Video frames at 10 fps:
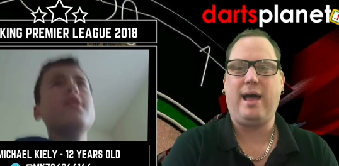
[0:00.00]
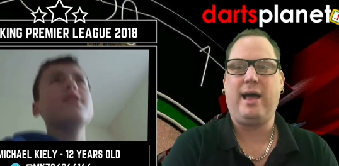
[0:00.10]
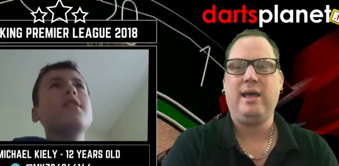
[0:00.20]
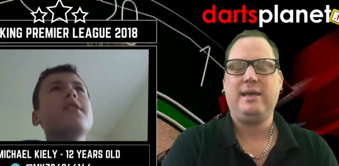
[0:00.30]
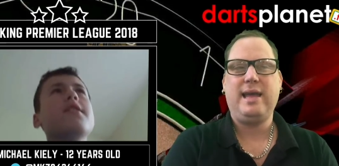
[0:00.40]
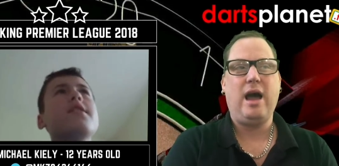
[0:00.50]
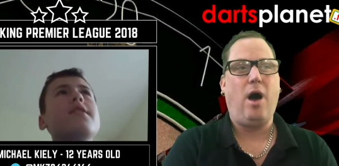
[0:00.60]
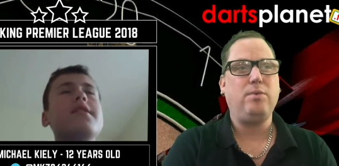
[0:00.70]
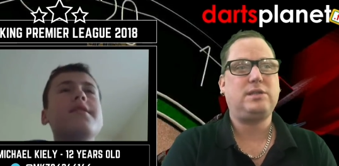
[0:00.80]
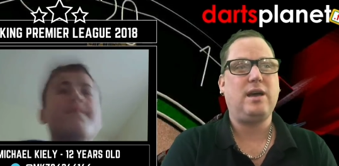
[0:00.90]
Speaker 1: player. Yeah,
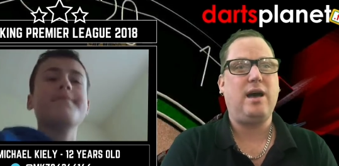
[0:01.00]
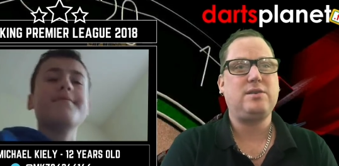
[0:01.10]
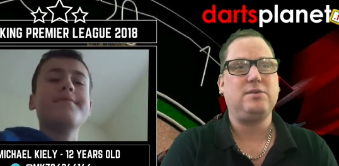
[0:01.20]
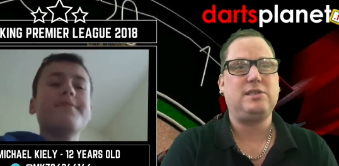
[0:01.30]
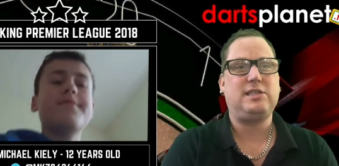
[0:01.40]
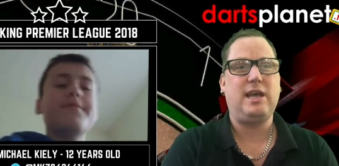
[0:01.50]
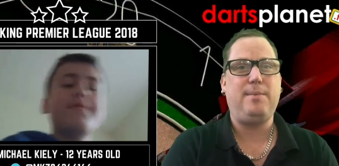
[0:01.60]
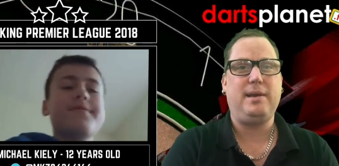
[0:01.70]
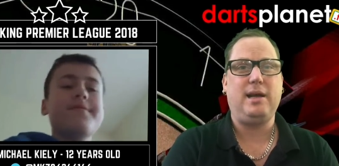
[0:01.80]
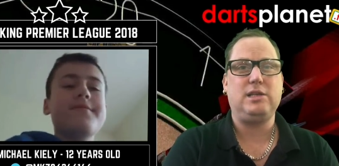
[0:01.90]
I was gutted not to see
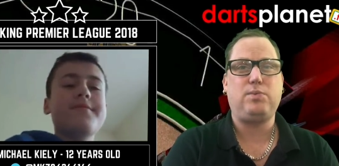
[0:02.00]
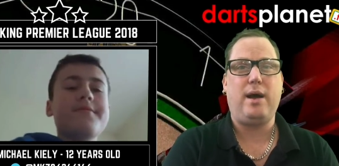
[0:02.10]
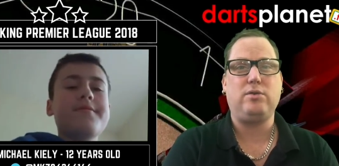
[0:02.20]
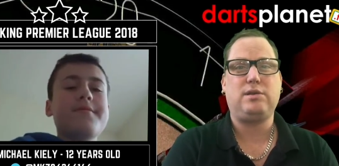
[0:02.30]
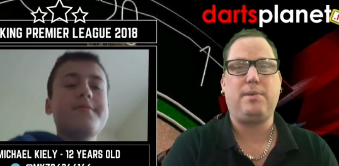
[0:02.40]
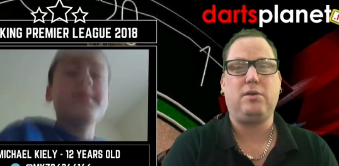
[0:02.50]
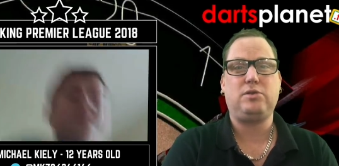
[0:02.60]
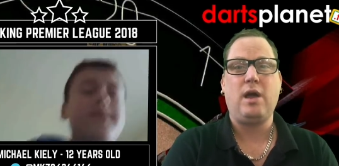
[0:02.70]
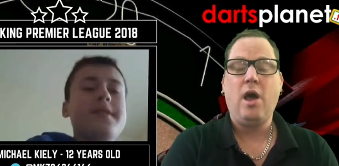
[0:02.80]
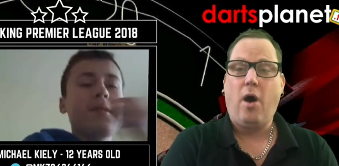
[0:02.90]
him in it as well, to be
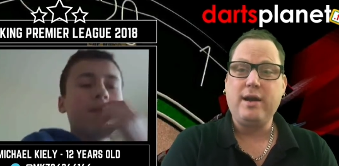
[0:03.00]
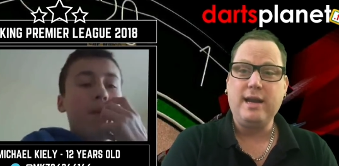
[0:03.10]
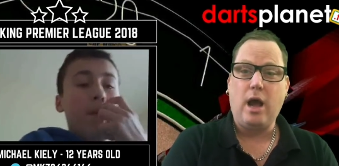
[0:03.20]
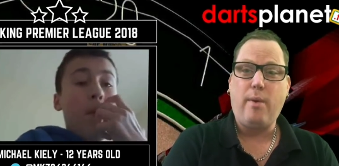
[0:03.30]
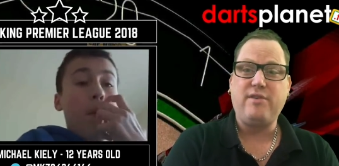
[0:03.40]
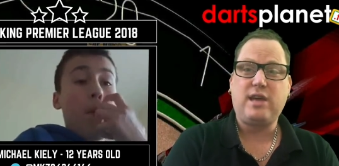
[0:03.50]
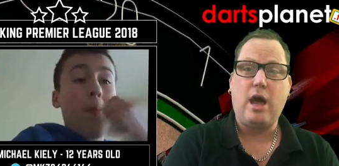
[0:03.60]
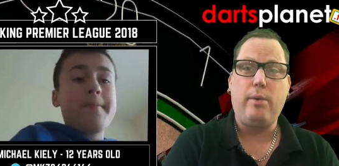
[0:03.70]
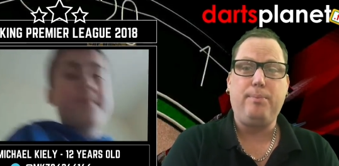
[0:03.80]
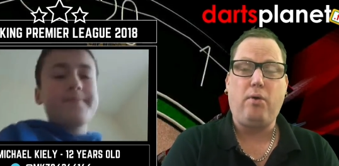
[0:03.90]
honest. I didn't know whether
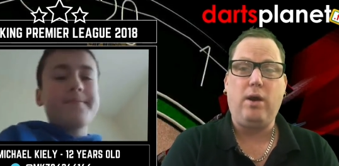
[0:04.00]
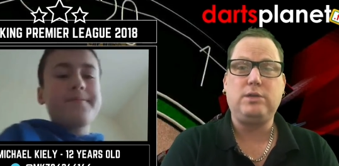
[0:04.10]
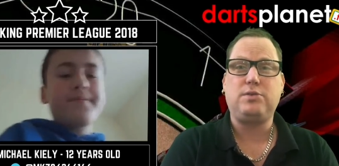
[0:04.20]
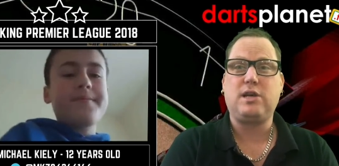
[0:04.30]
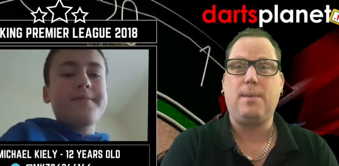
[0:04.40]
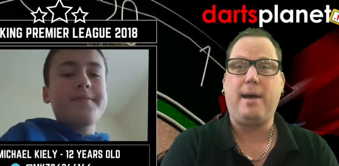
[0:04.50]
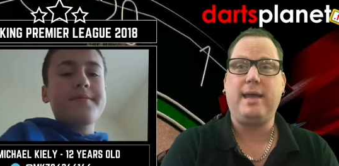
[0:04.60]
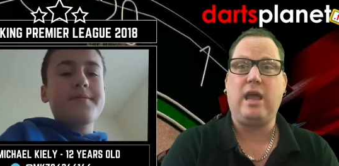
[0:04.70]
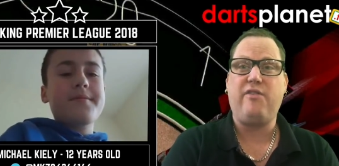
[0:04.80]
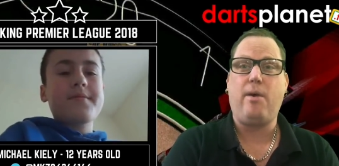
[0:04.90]
Gerwyn Price was going to
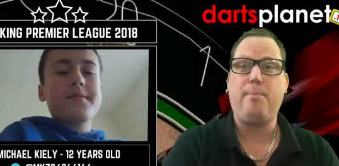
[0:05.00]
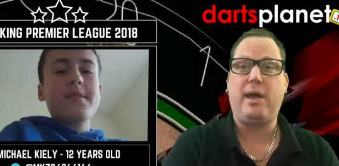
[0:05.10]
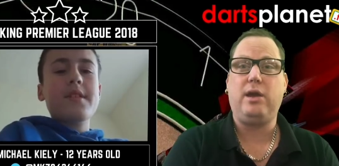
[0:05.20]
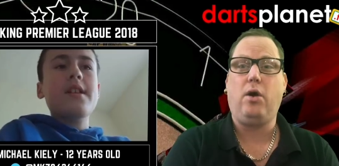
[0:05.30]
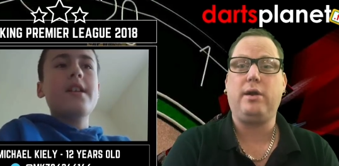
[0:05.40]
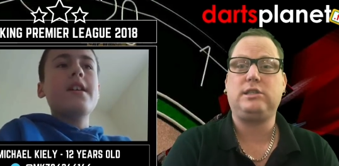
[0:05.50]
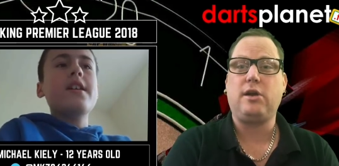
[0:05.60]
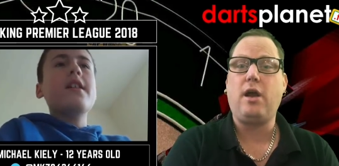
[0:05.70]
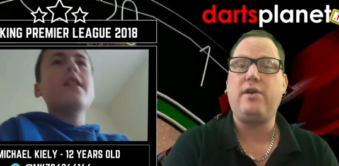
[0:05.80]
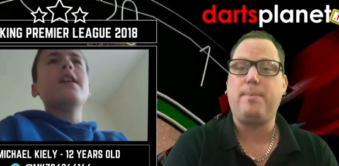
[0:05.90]
make it, if I'm being honest.
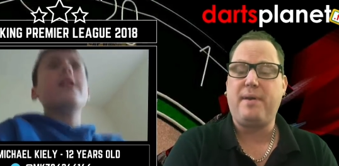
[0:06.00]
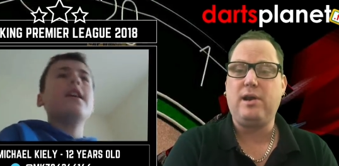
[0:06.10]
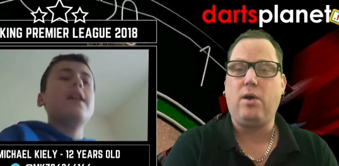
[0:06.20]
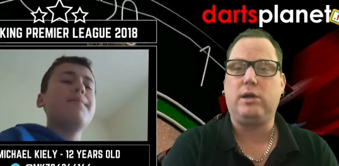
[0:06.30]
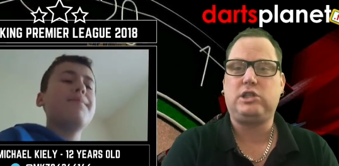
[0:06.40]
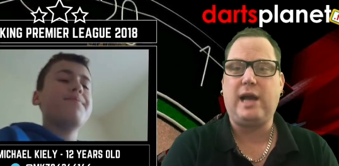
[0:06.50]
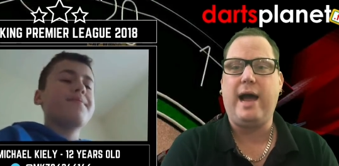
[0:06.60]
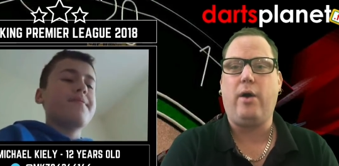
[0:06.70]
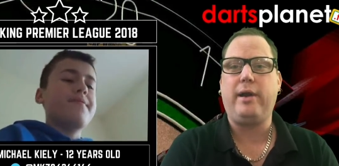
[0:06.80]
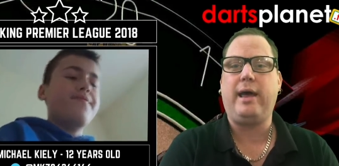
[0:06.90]
I know there'd been a lot of
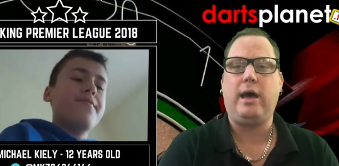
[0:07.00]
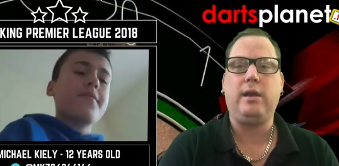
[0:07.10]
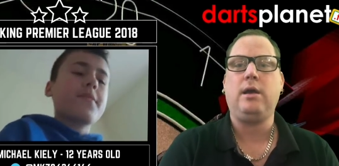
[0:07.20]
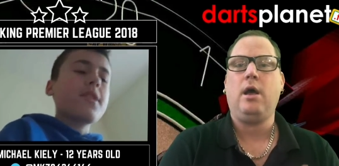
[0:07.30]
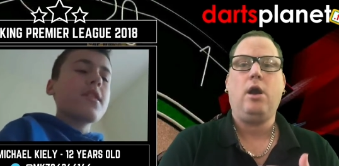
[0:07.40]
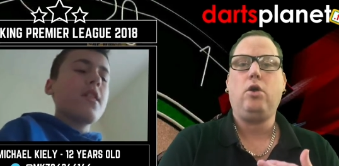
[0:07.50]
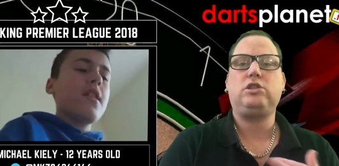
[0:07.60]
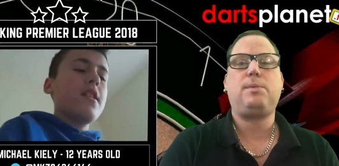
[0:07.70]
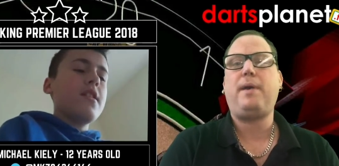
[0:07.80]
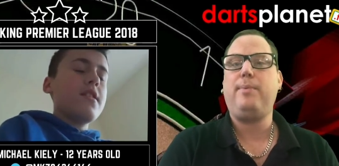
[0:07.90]
chat on it and
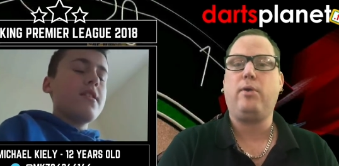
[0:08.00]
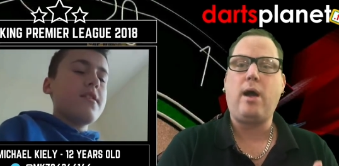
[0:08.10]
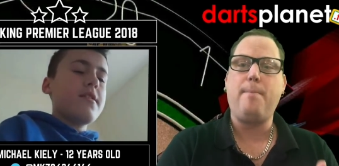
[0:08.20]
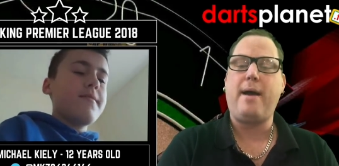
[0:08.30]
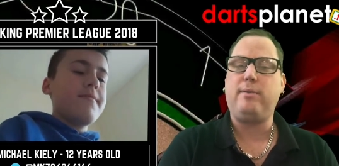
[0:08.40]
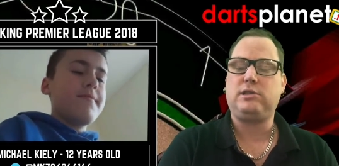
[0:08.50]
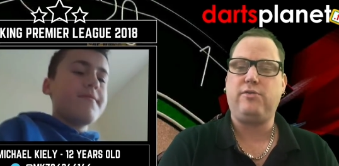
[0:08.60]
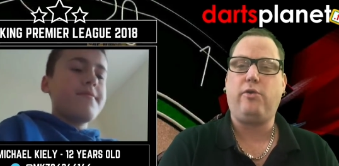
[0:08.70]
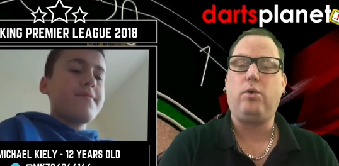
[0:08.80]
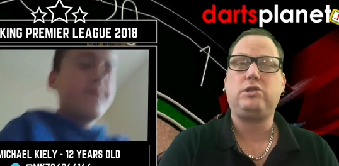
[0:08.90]
lots of people going backwards
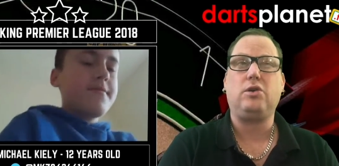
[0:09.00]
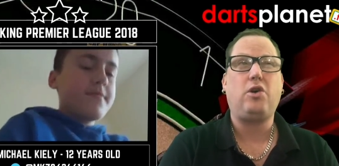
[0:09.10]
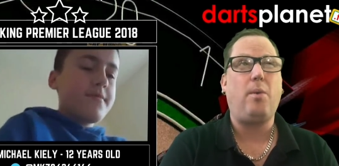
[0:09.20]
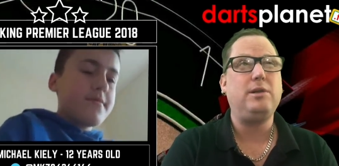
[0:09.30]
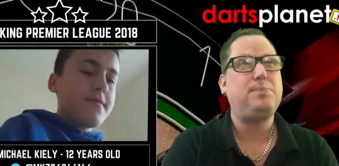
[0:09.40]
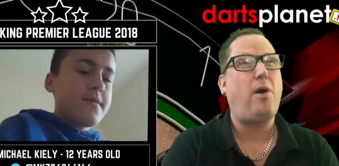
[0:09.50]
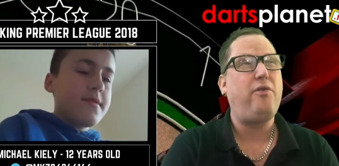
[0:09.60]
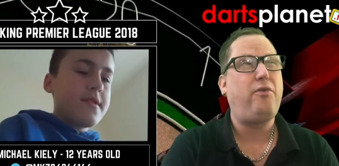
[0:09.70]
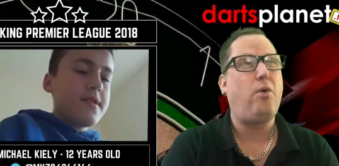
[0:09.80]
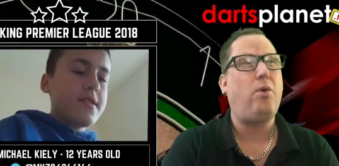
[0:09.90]
and forwards on comments, but I
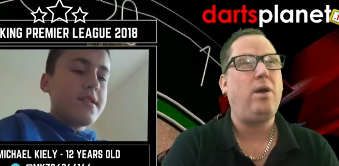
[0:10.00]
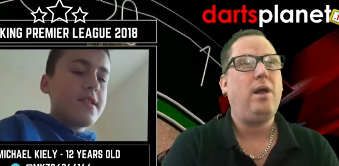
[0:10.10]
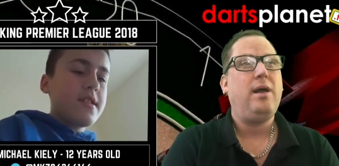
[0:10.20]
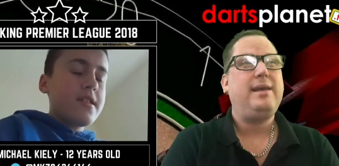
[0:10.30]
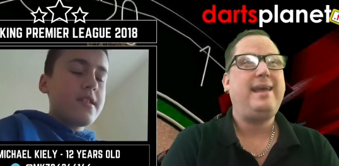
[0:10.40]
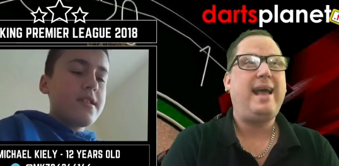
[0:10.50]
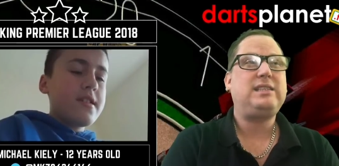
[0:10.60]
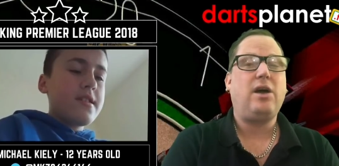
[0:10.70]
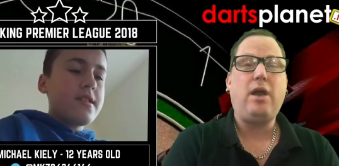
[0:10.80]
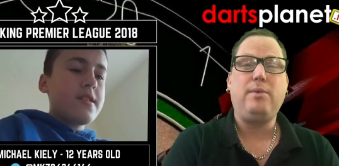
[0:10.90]
thought,
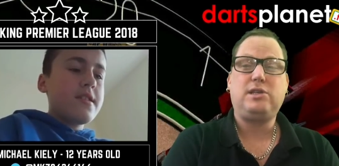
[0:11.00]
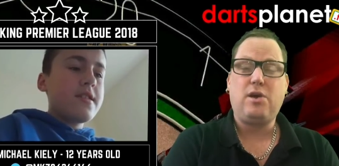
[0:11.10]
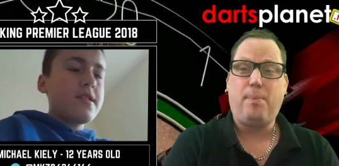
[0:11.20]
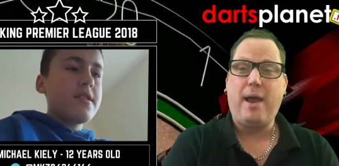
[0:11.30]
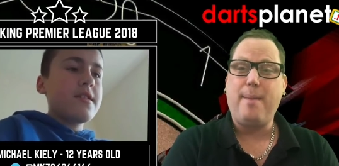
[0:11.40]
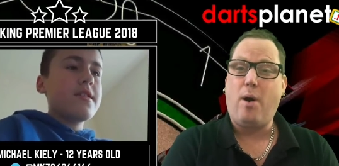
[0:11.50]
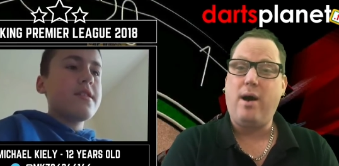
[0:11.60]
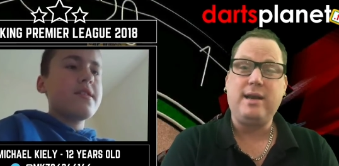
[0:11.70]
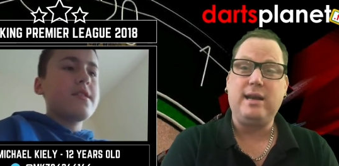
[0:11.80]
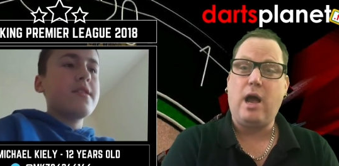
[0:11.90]
yes, I know he's a good player, but
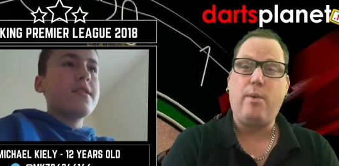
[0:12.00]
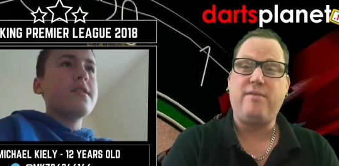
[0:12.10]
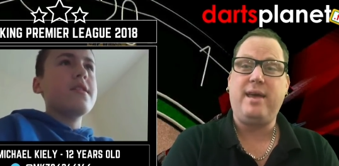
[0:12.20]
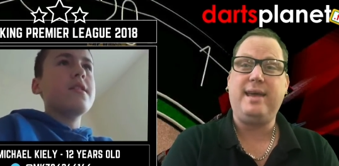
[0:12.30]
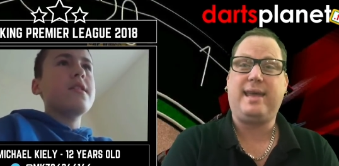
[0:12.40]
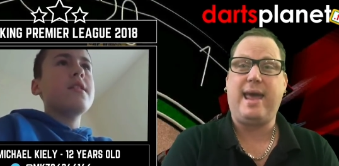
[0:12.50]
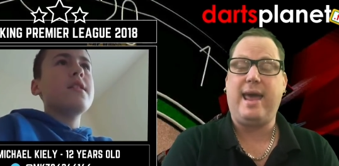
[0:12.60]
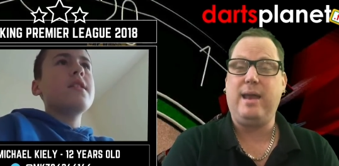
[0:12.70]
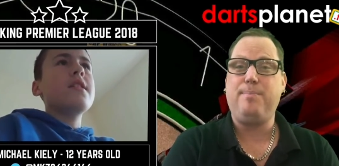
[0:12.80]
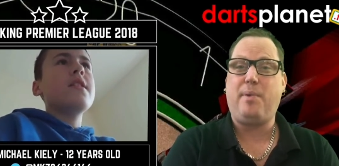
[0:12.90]
I didn't know whether he'd get
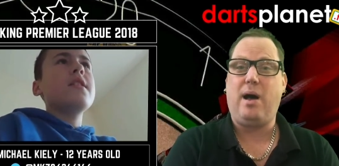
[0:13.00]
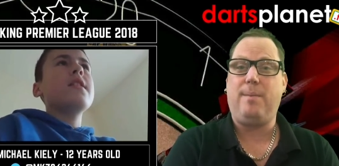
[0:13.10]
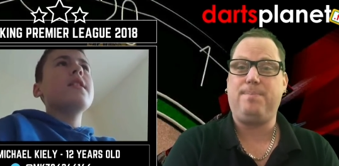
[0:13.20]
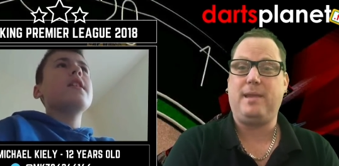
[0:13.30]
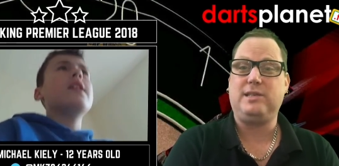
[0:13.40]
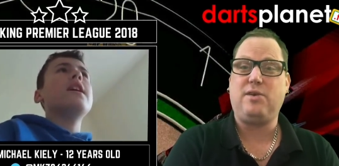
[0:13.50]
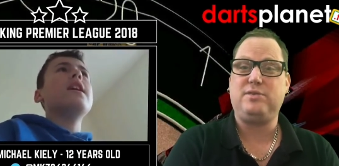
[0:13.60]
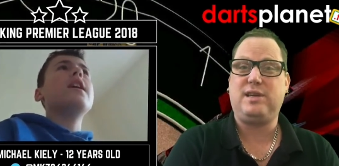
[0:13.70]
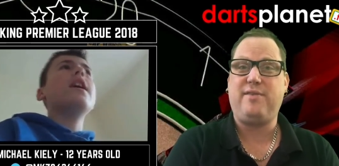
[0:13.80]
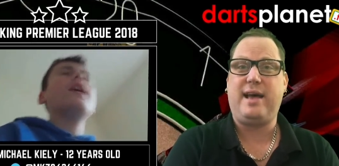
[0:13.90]
in, but he's obviously